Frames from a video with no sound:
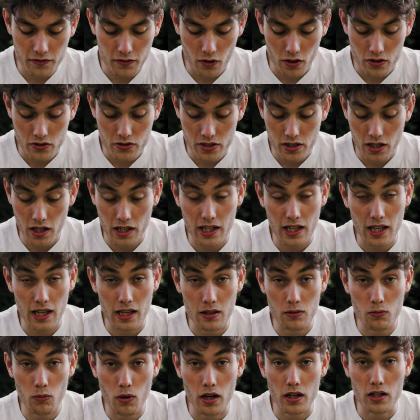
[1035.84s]

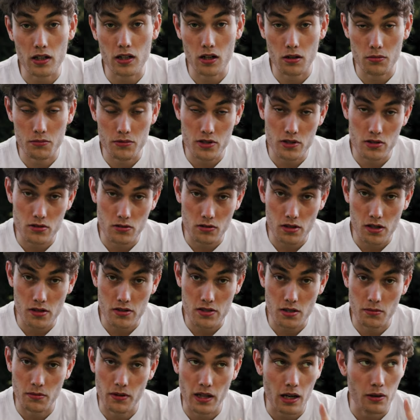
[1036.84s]
491 kilometers, although
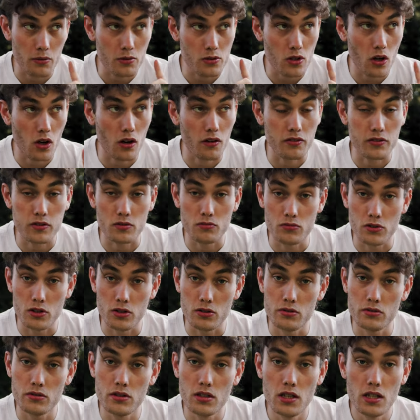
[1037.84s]
some of that was off the
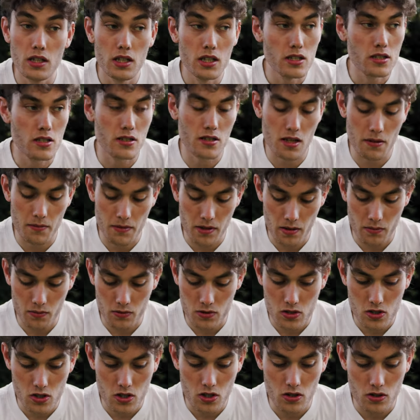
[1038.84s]
route. So some of that
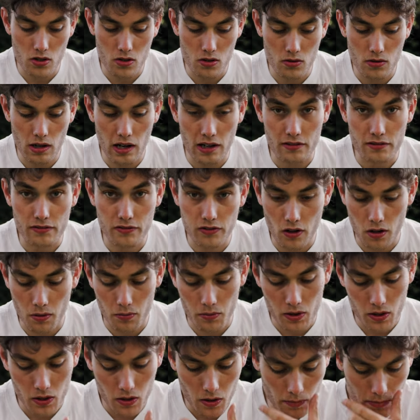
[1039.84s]
was to and from
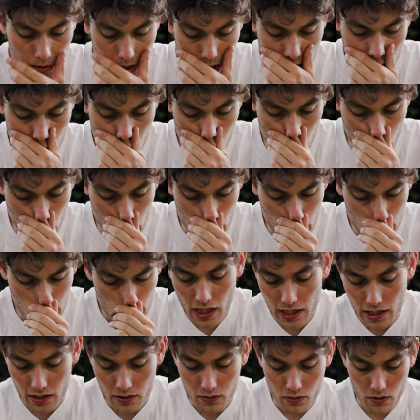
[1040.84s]
an accommodation.
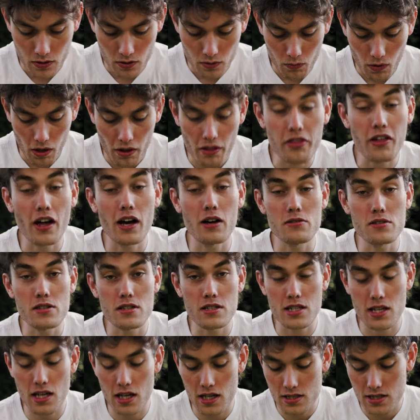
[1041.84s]
I did
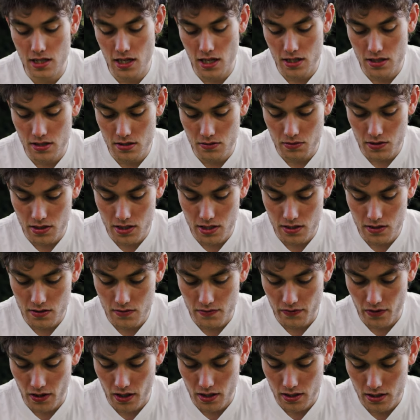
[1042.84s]
1000 TSS, which is
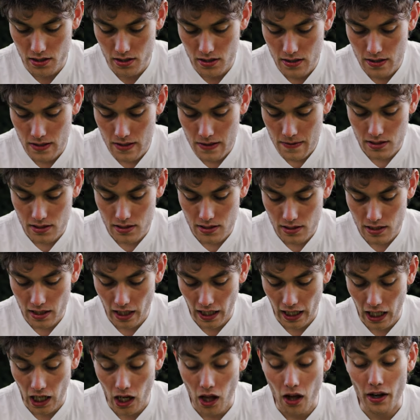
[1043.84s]
fun. And
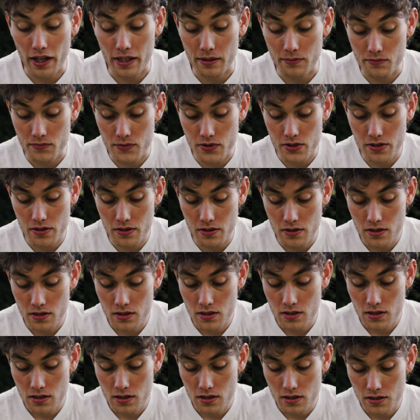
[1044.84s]
I climbed
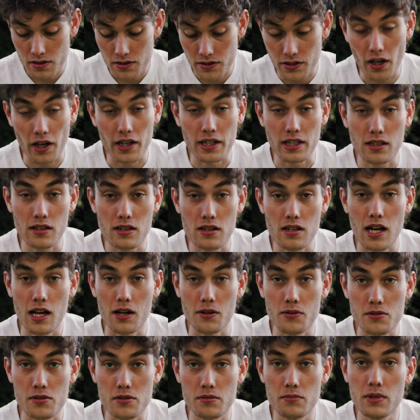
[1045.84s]

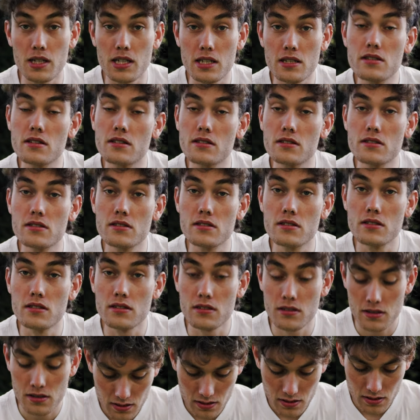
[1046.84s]
9,000 meters.
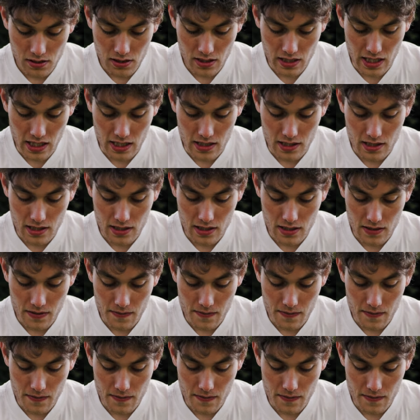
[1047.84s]
I did